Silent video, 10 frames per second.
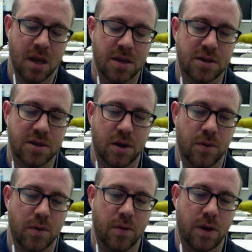
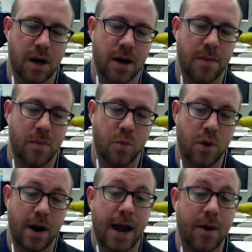
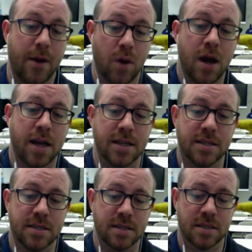Where I
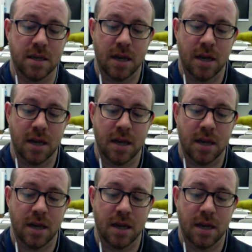was,